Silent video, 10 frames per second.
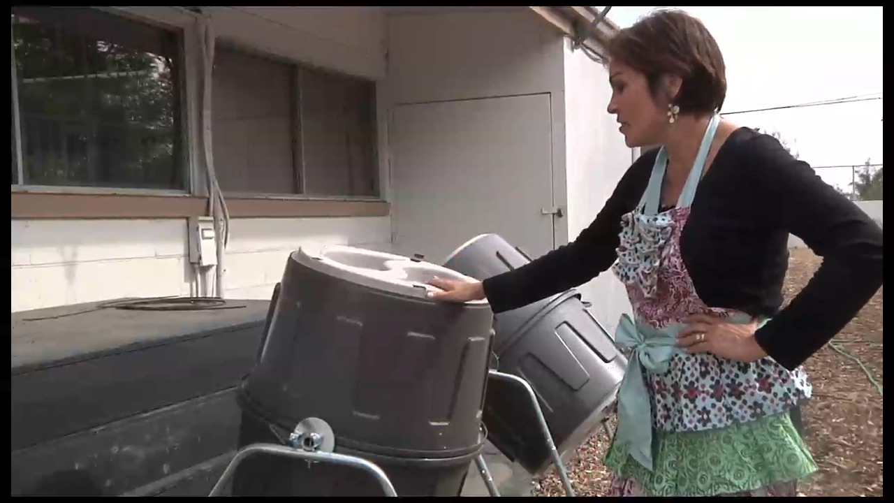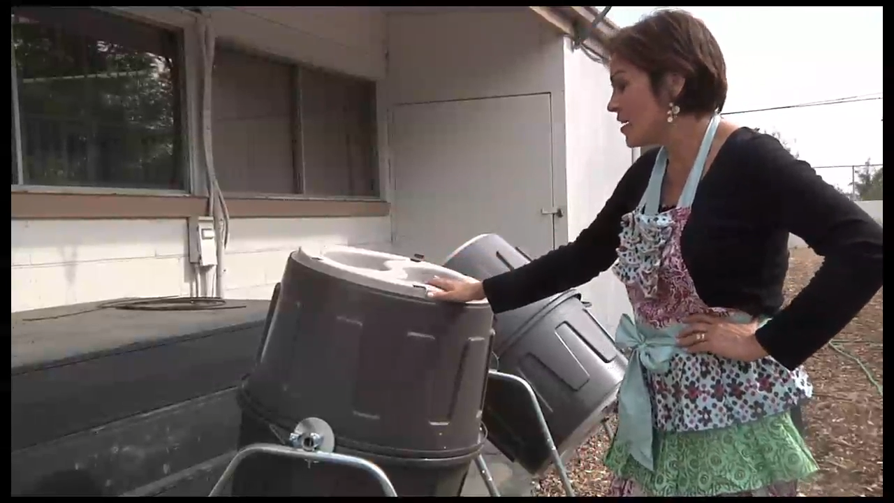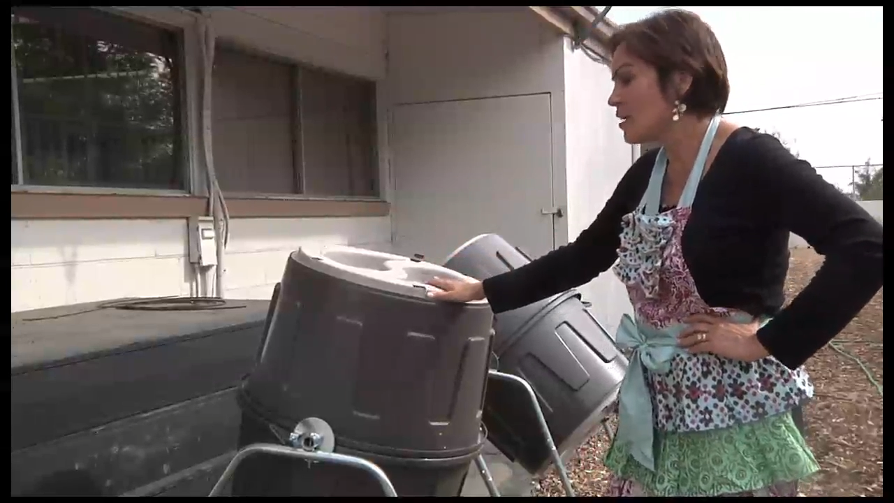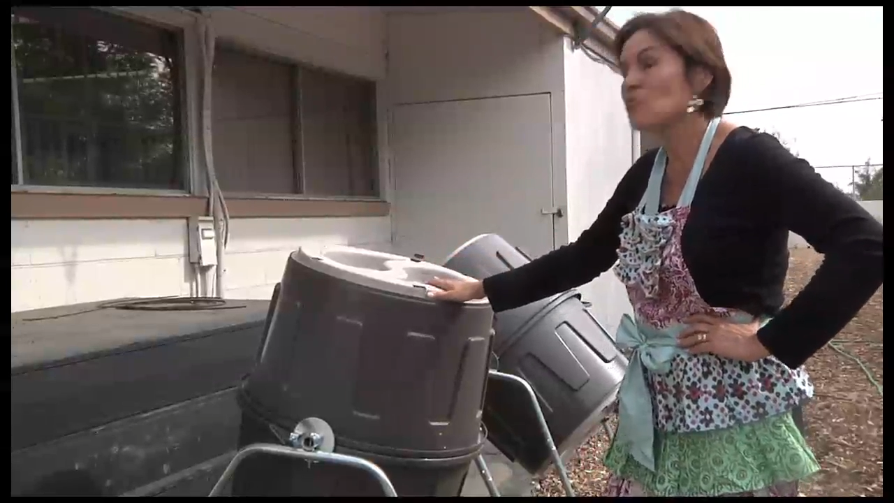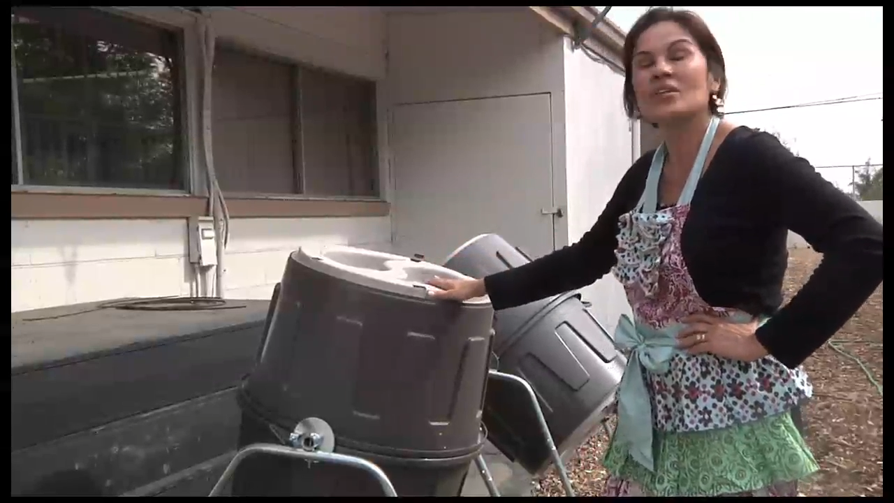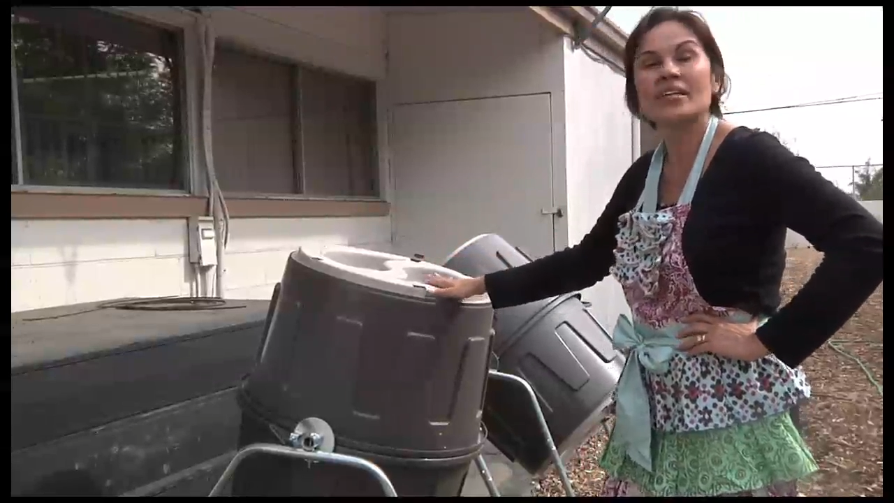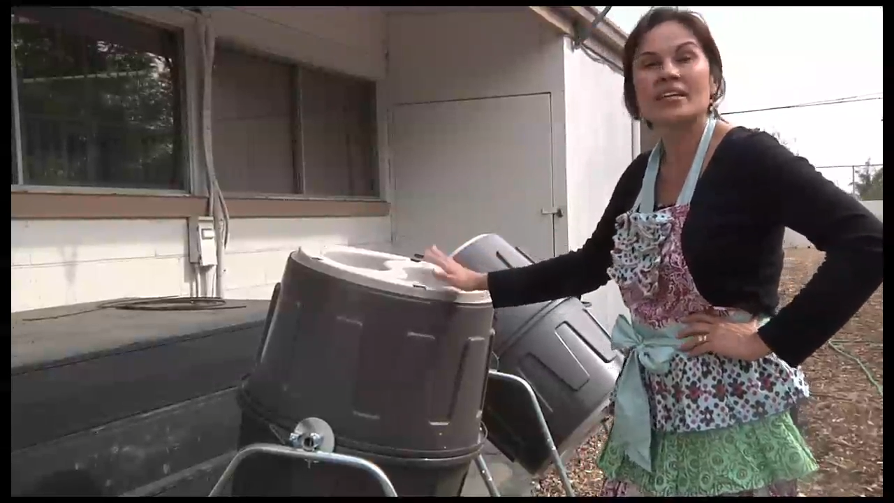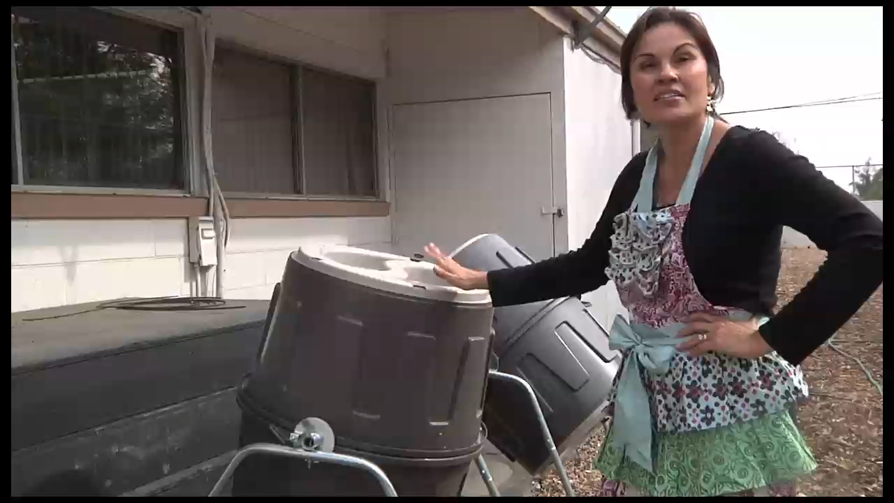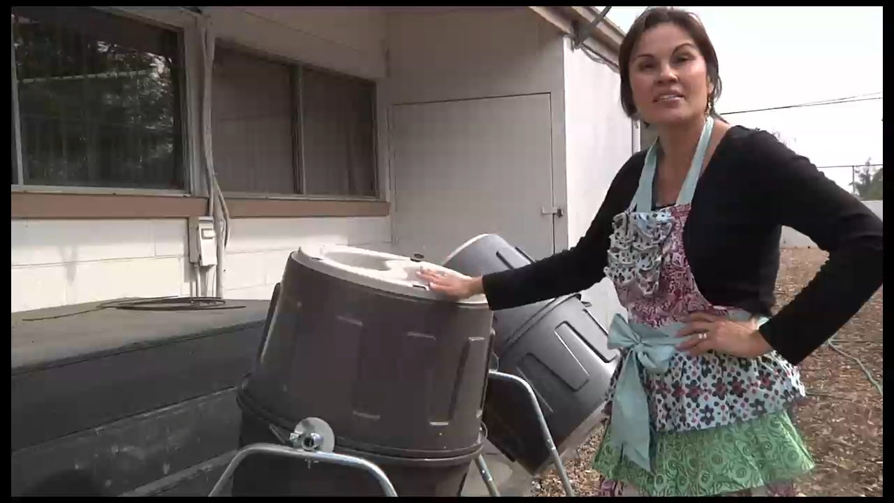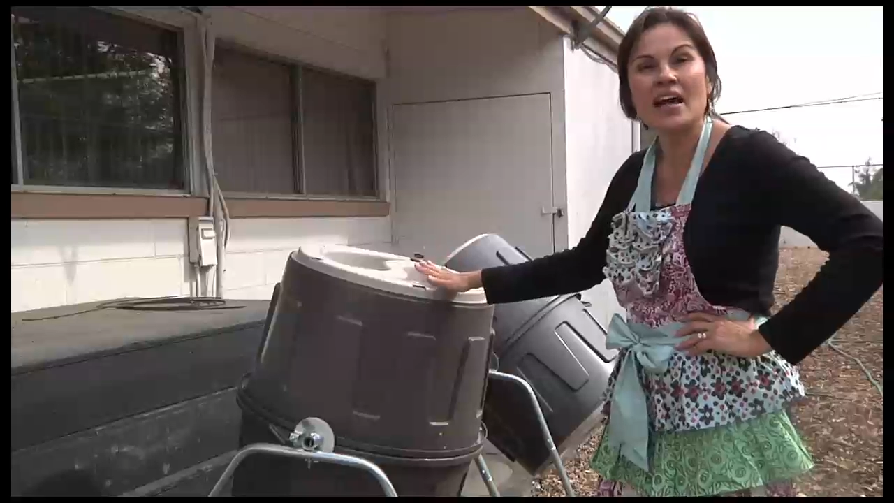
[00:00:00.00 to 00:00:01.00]
they get
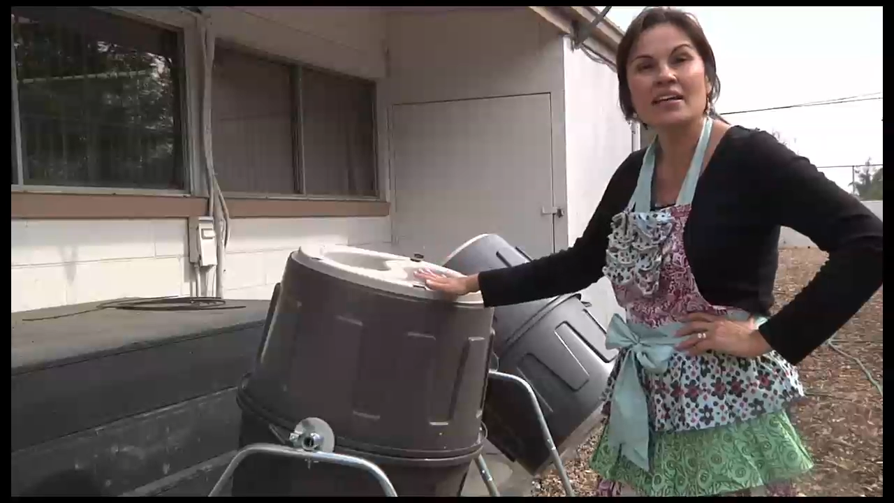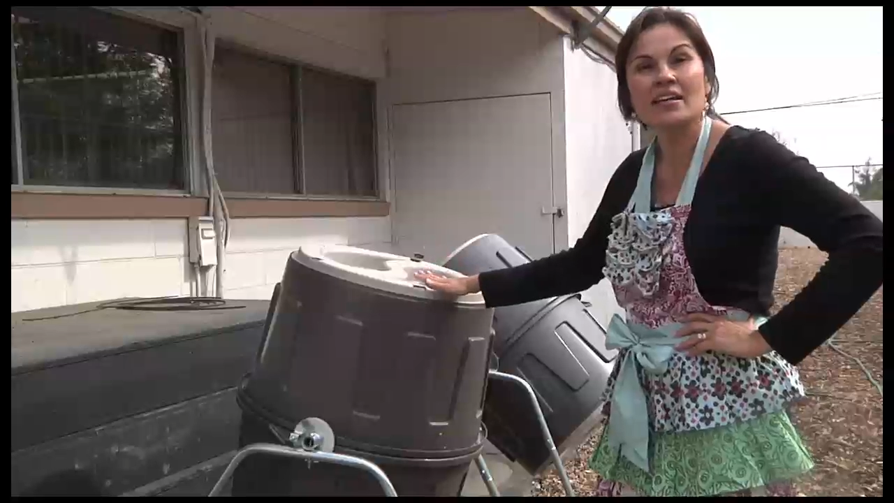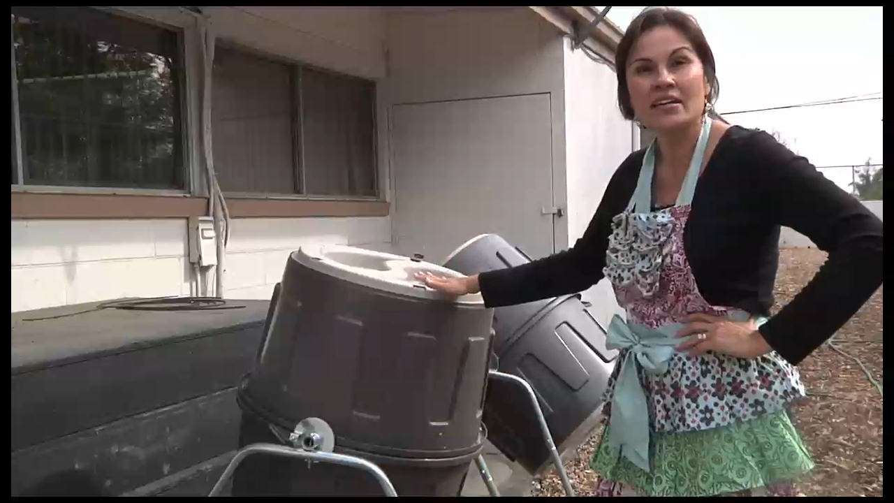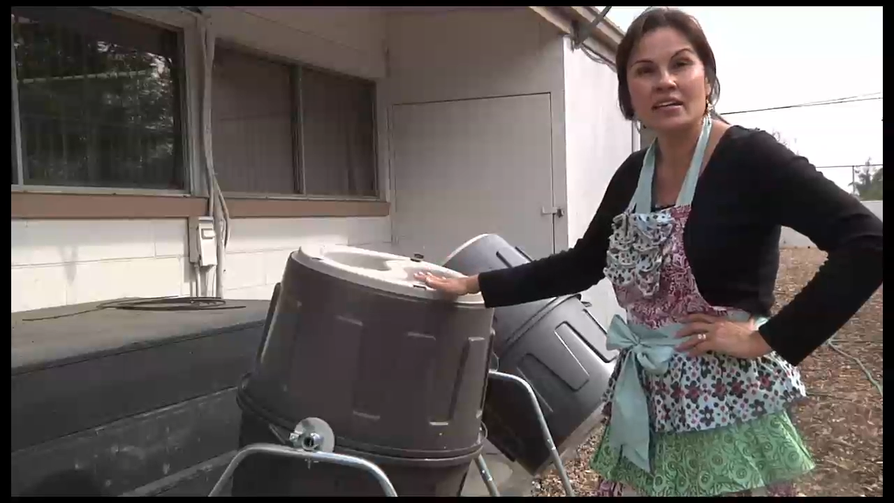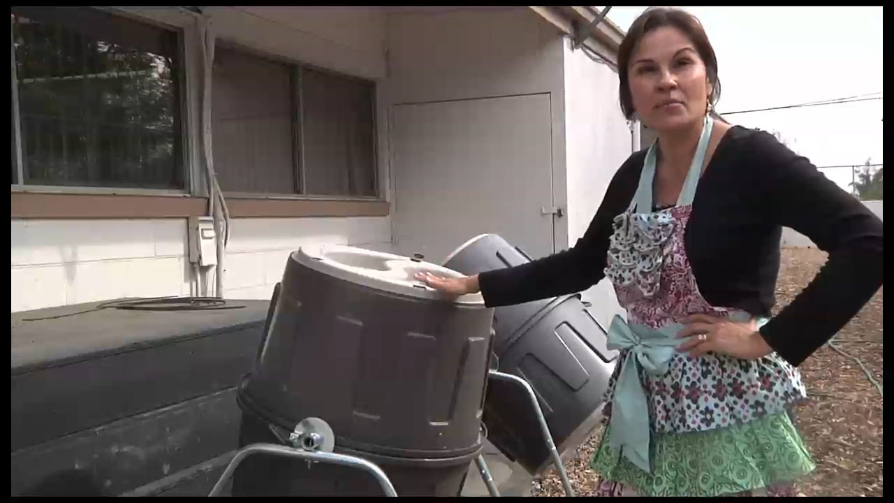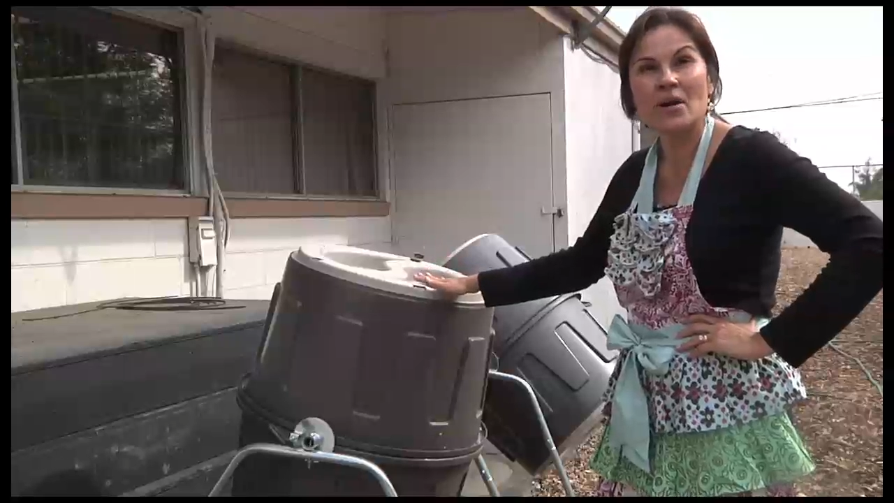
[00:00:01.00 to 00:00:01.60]
really excited